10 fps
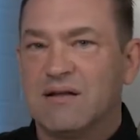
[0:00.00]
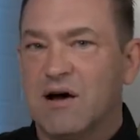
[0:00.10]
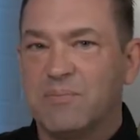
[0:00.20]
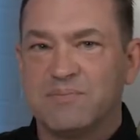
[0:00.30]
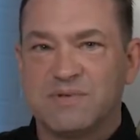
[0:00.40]

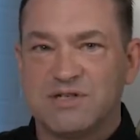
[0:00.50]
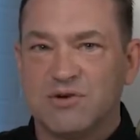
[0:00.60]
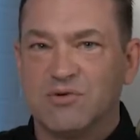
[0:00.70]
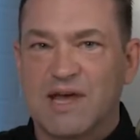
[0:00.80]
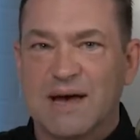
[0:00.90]
up
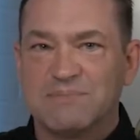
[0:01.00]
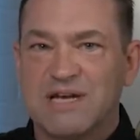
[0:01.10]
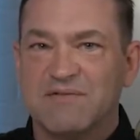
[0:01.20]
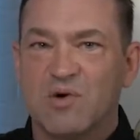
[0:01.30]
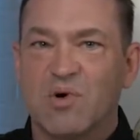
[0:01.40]
to
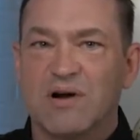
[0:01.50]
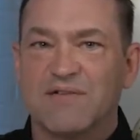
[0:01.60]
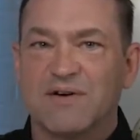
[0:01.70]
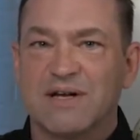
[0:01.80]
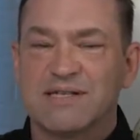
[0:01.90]
Captiva,
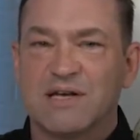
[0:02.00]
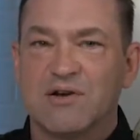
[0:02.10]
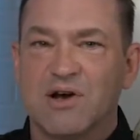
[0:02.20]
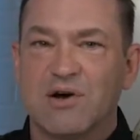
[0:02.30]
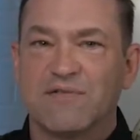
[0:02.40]
wherever it is that
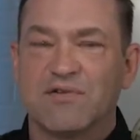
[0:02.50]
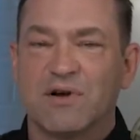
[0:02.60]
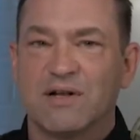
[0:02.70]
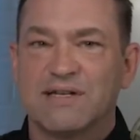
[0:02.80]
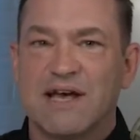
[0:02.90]
you're going for
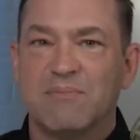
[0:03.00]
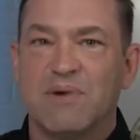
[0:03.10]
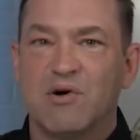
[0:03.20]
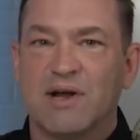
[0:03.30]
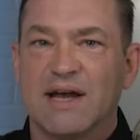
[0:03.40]
a day of
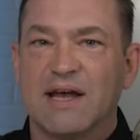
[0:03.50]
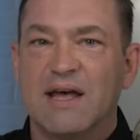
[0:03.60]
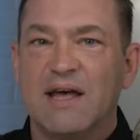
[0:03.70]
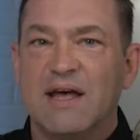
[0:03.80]
boating.